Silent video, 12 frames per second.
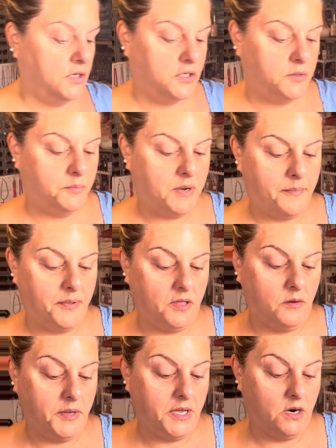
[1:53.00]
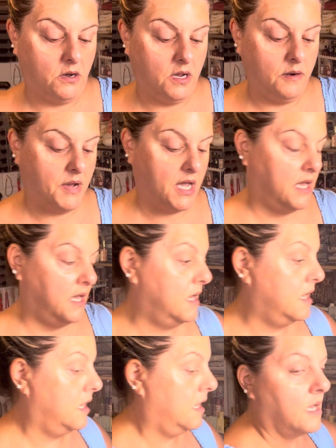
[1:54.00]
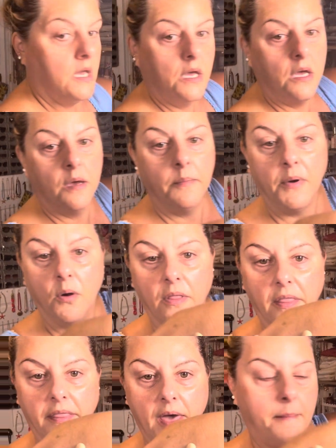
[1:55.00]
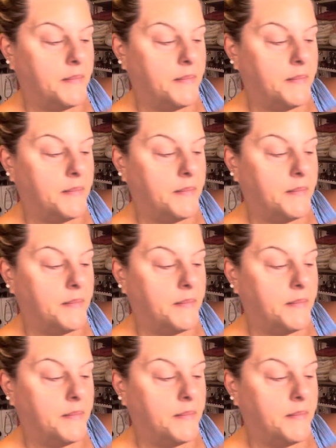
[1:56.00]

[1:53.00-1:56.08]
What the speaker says: just pop a little bit on my, oh, that